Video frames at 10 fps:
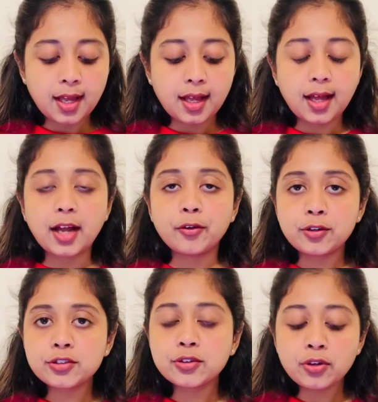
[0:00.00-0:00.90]
And
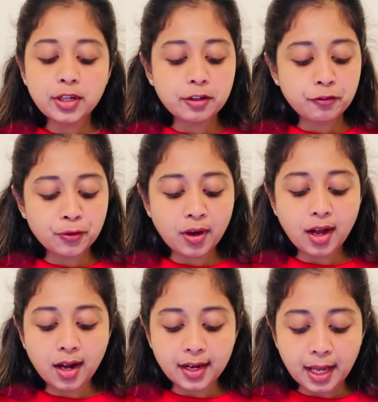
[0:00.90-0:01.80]
also, if you are
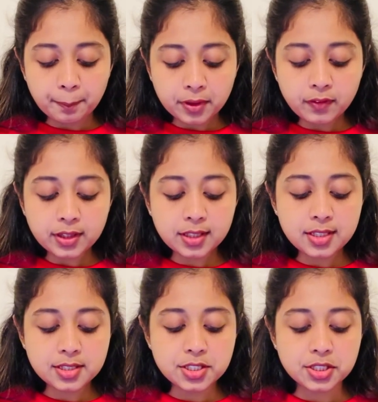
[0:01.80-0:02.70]
unhappy with the
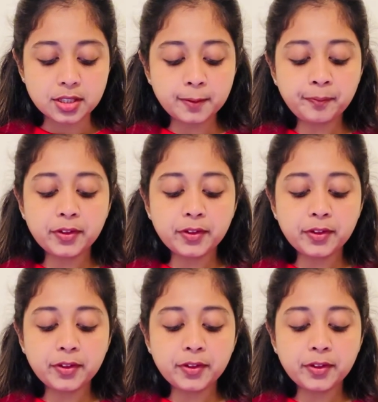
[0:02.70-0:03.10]
decision,